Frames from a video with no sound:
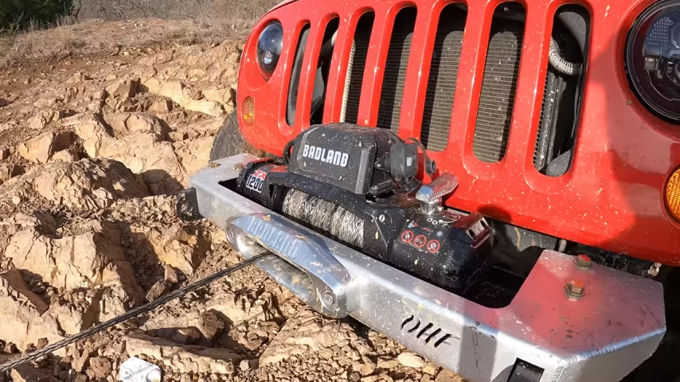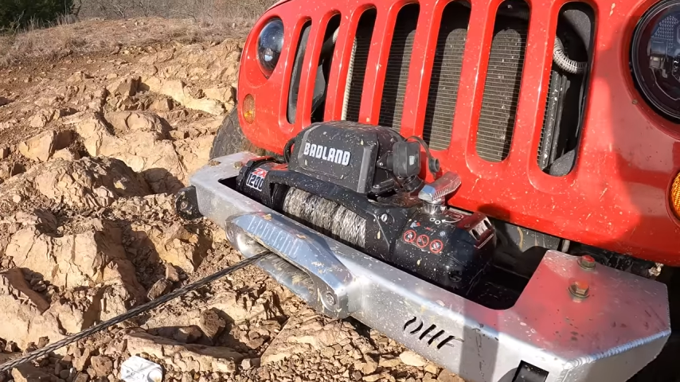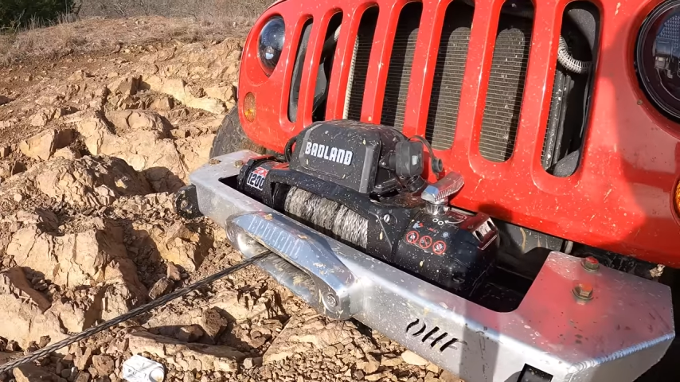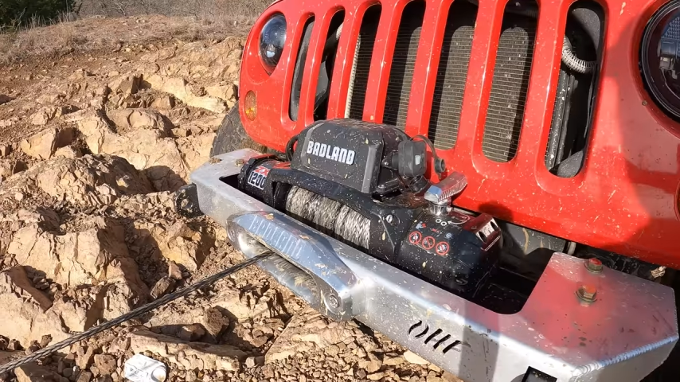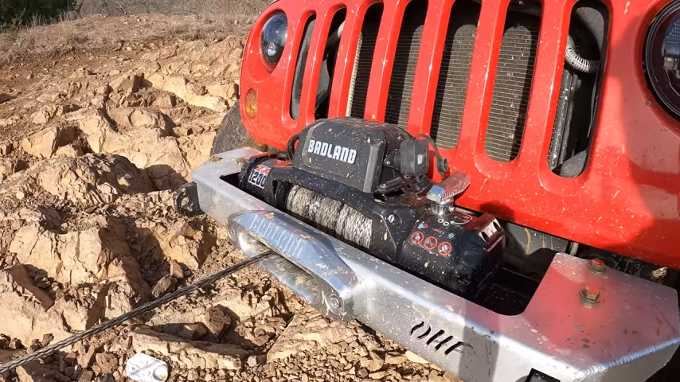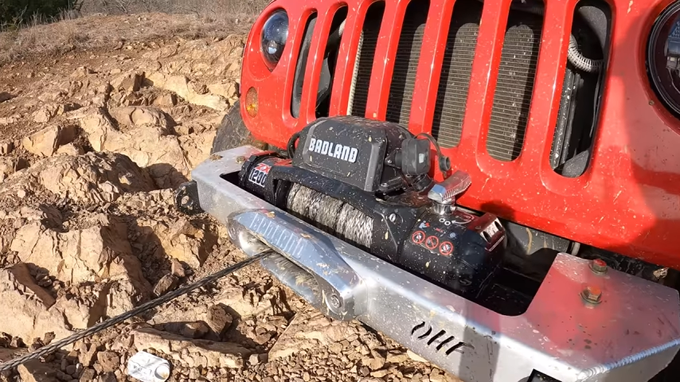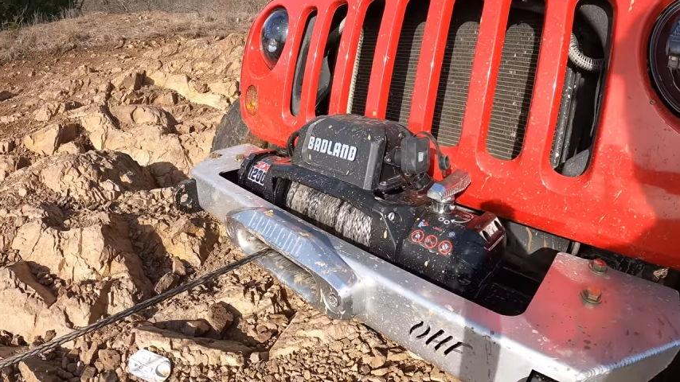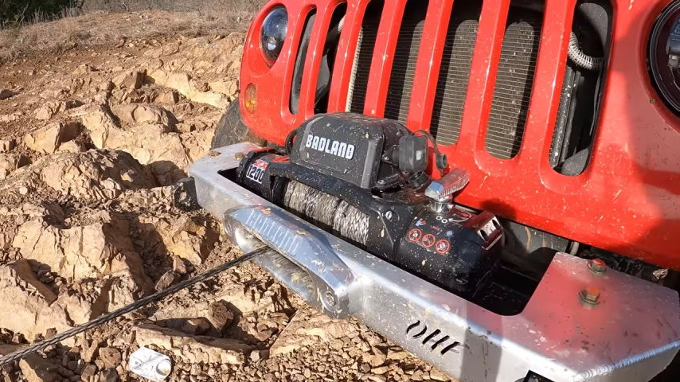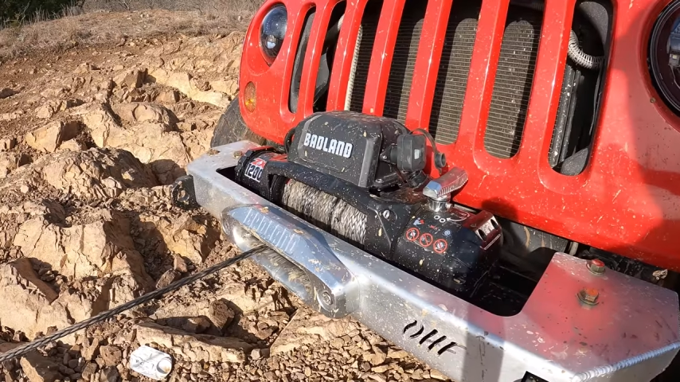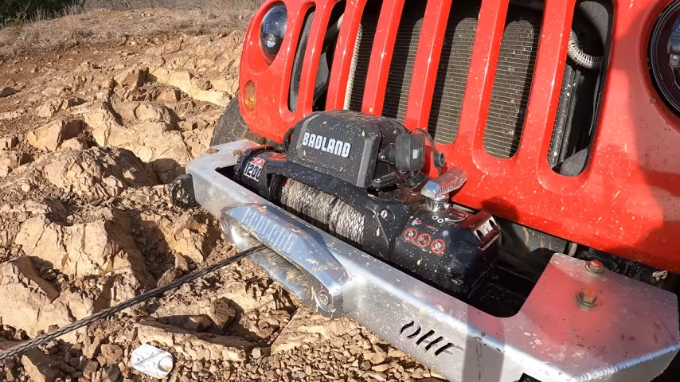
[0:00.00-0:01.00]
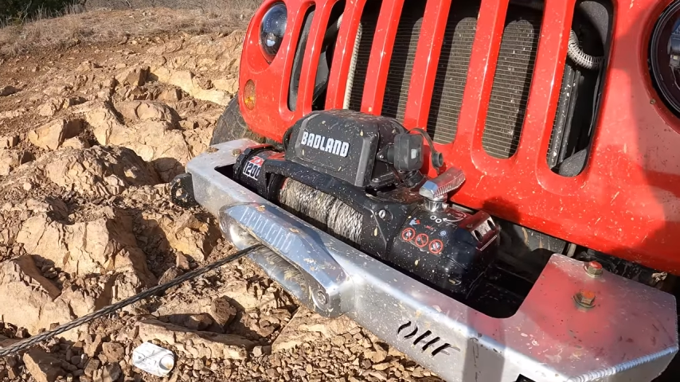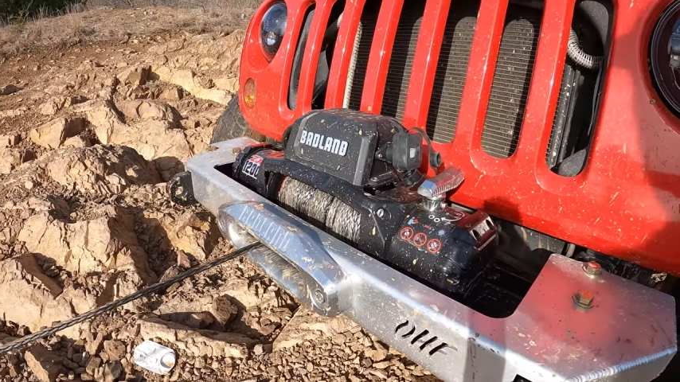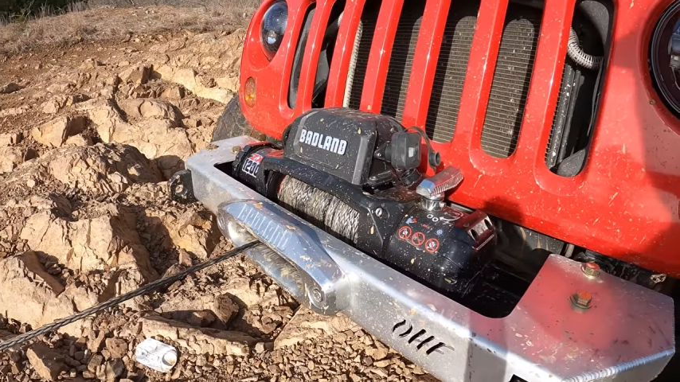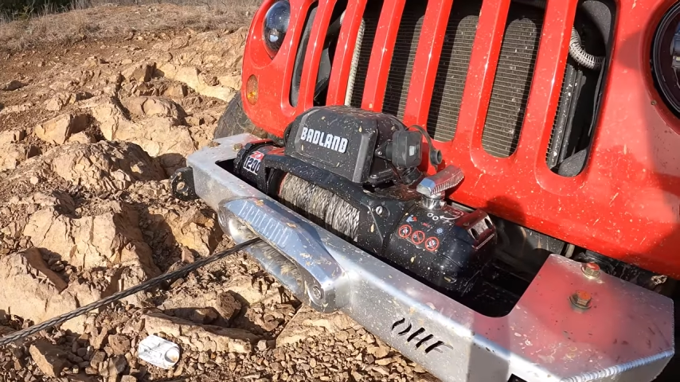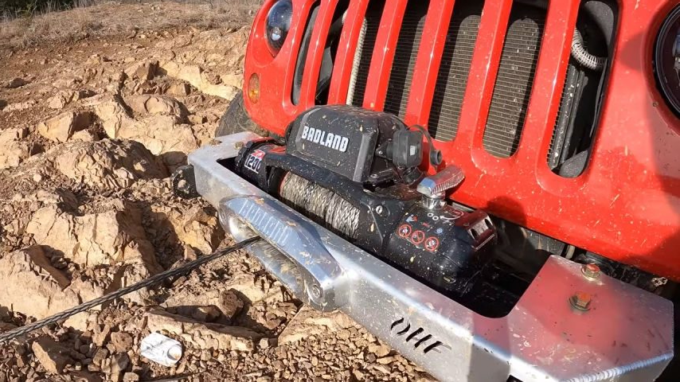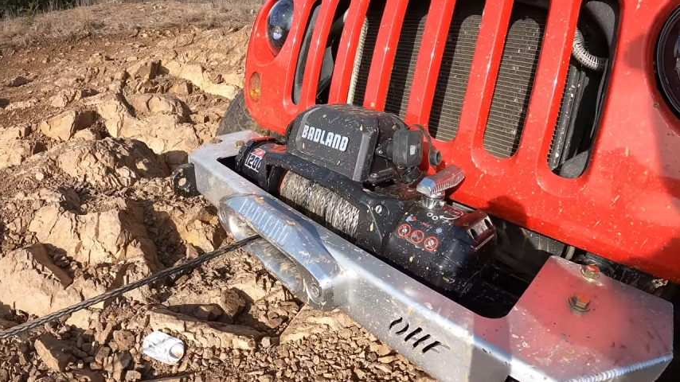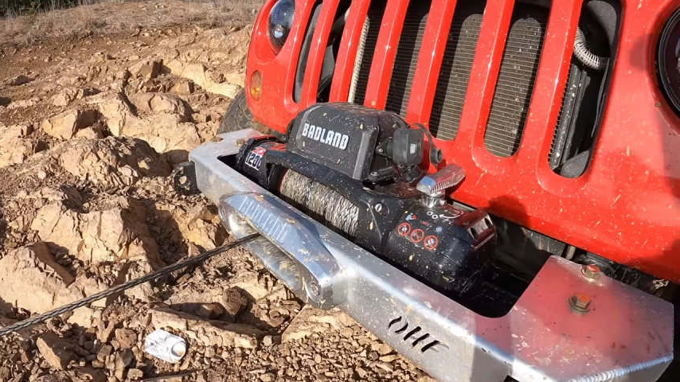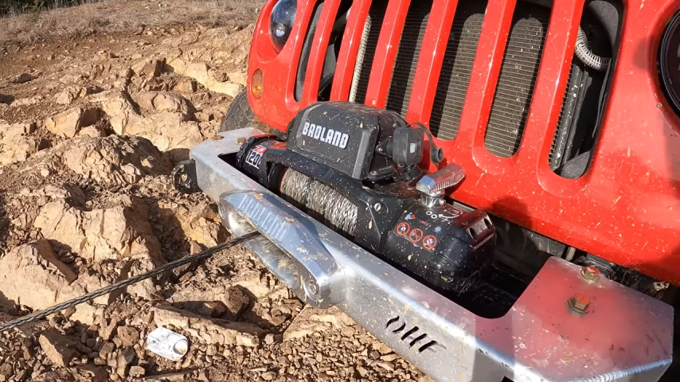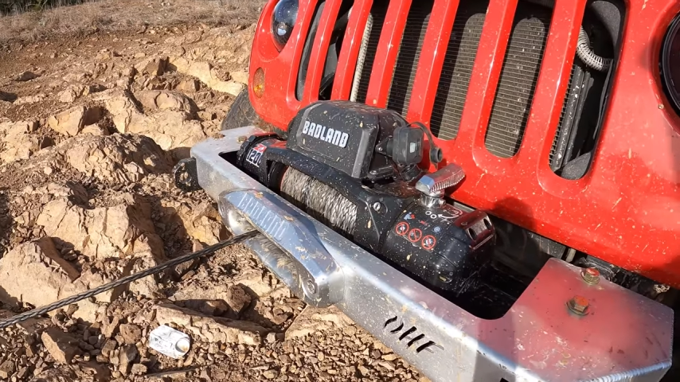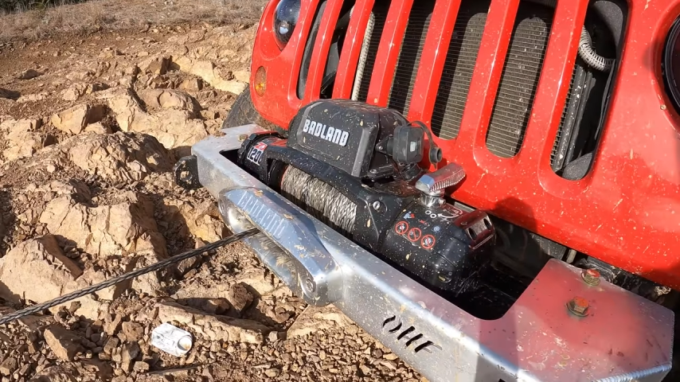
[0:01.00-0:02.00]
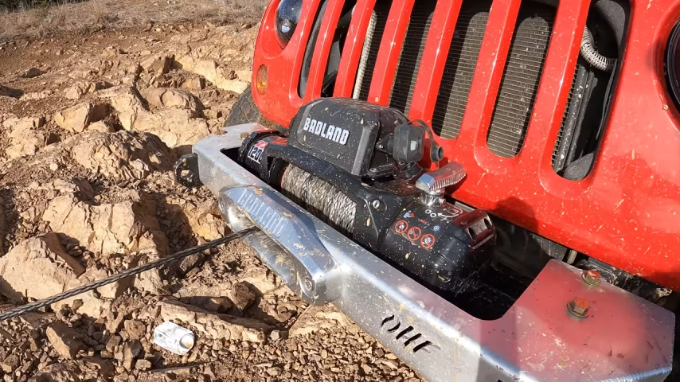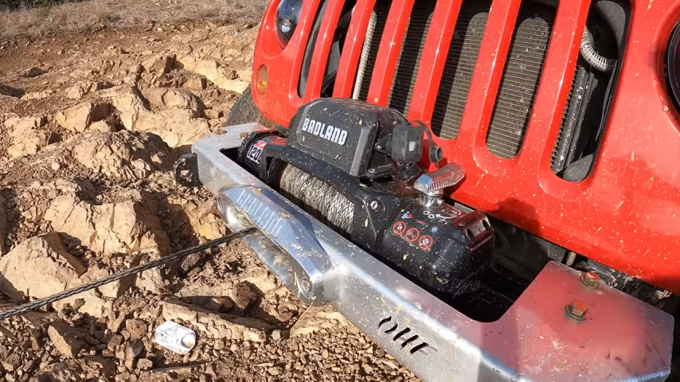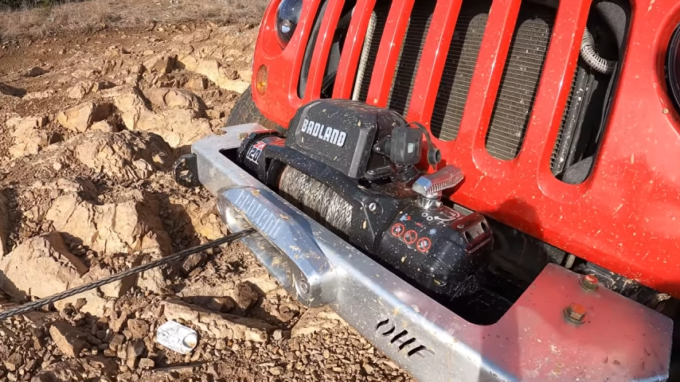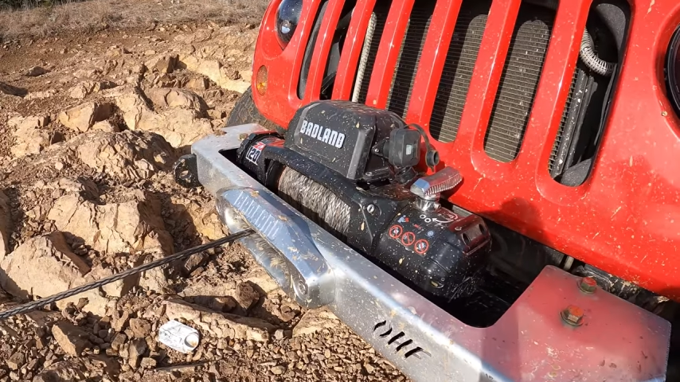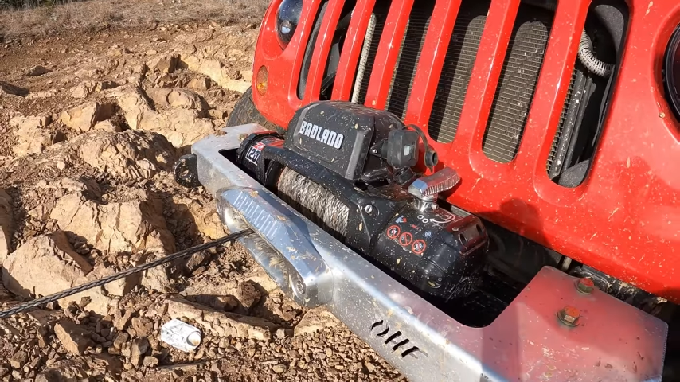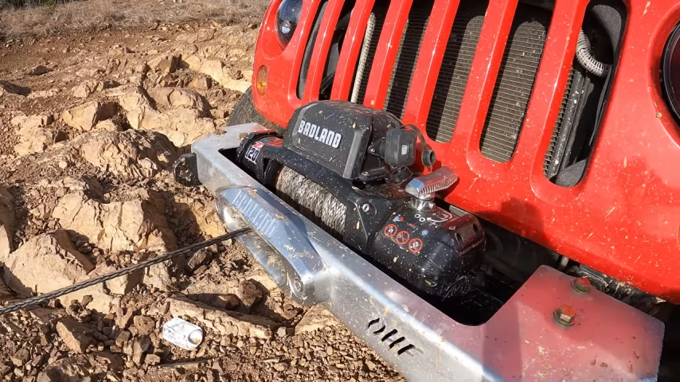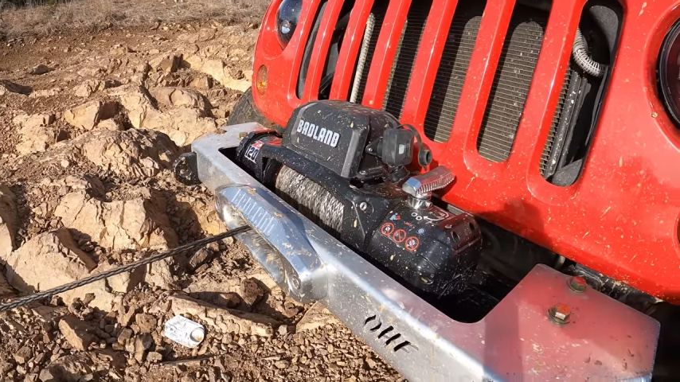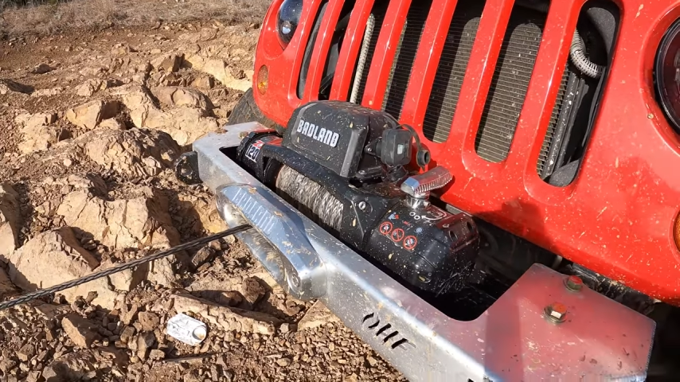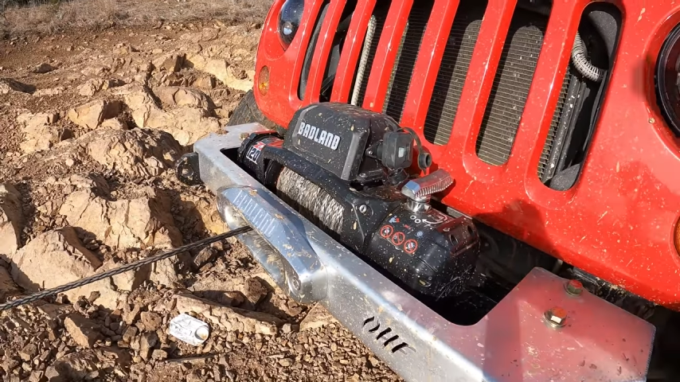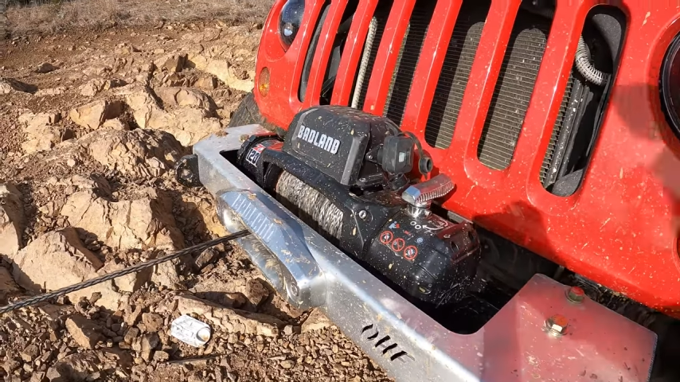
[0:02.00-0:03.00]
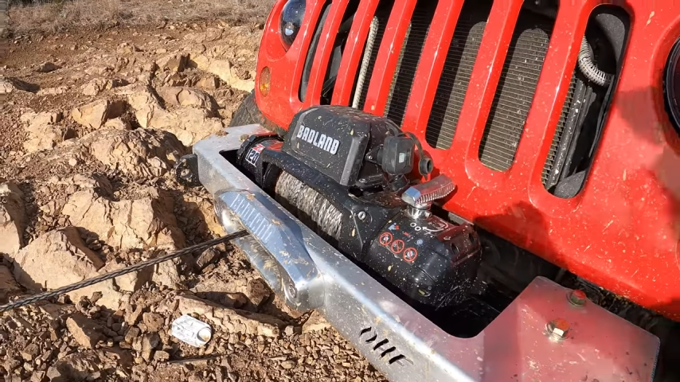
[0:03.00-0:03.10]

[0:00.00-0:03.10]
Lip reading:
Nobody's mouth can be seen.